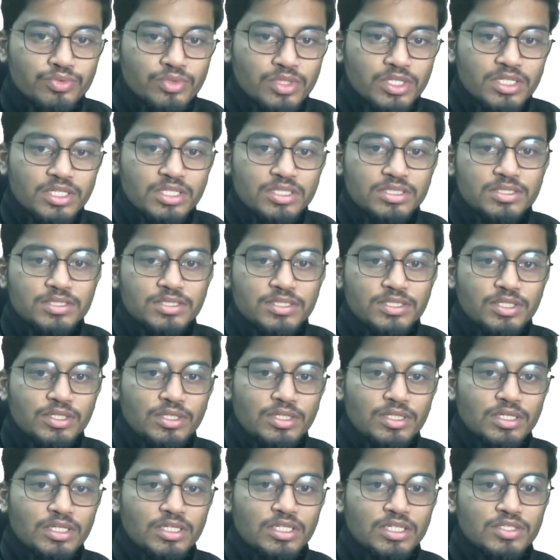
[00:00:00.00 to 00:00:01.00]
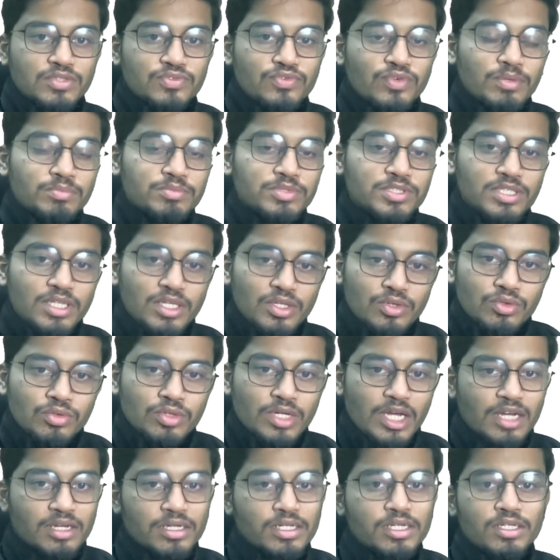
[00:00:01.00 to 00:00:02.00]
He's from CU,
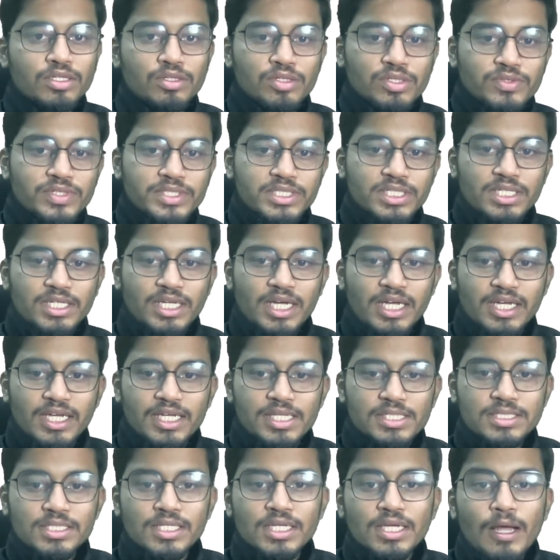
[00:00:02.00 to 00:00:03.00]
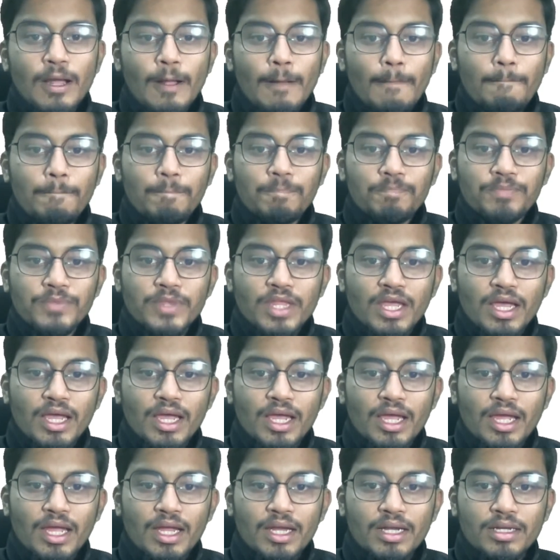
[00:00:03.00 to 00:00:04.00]
Calcutta University, I guess.
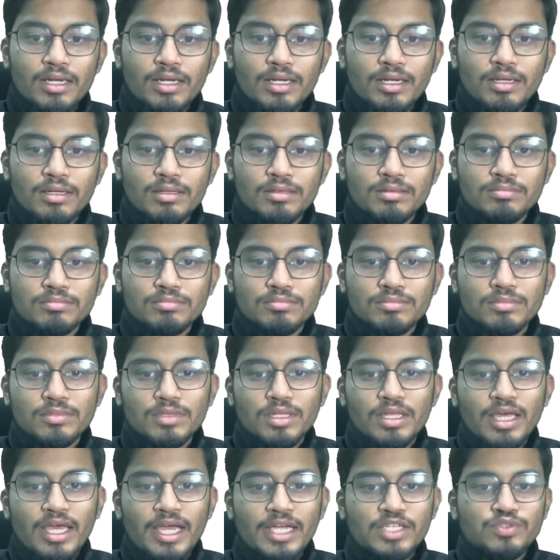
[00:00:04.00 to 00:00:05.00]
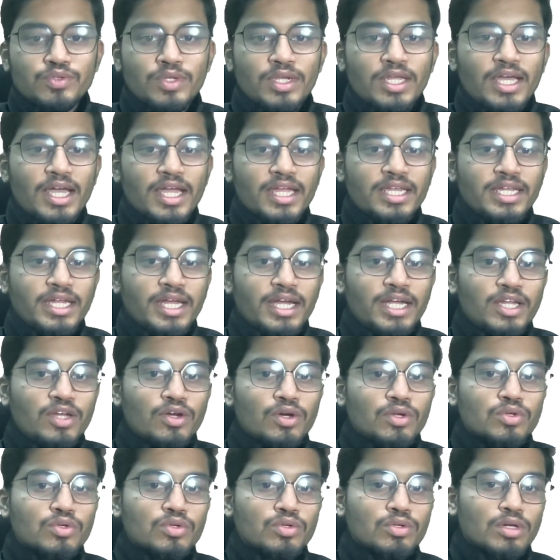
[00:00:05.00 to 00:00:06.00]
And actually I need
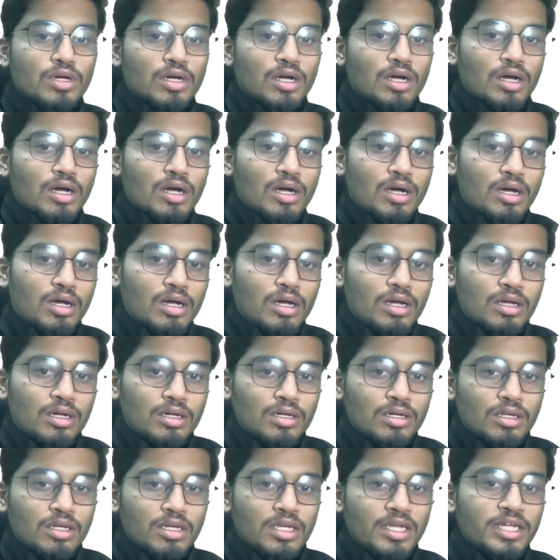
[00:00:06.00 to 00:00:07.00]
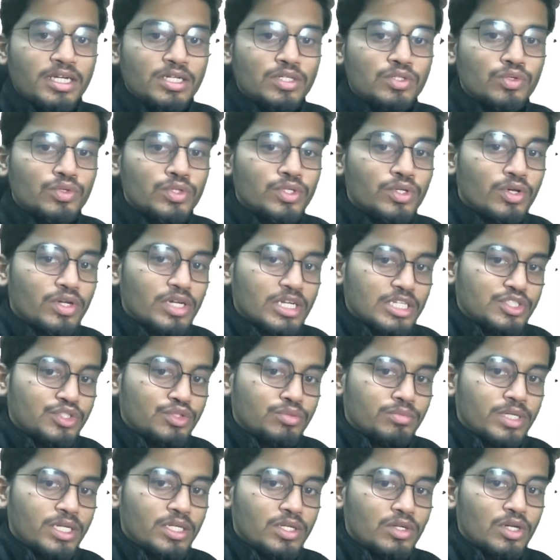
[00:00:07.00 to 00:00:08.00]
your link to your
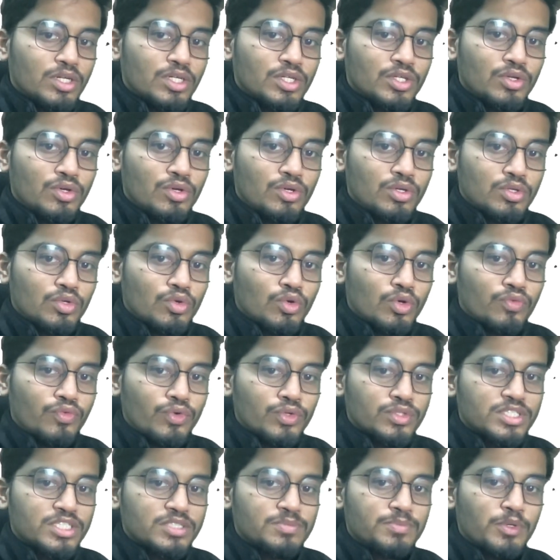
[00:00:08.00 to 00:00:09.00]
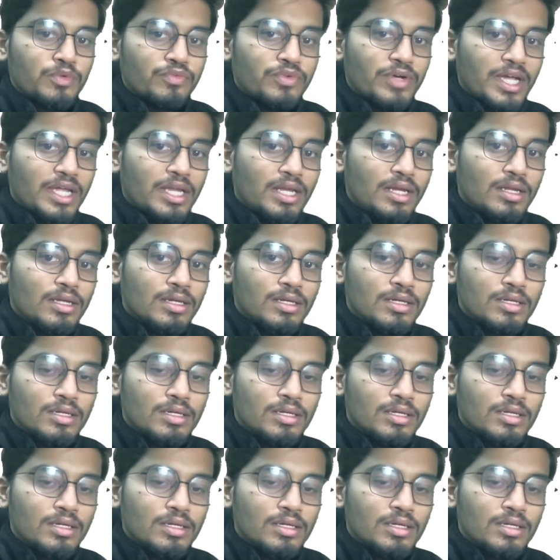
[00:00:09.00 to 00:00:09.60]
resume, not your Codeforces profile.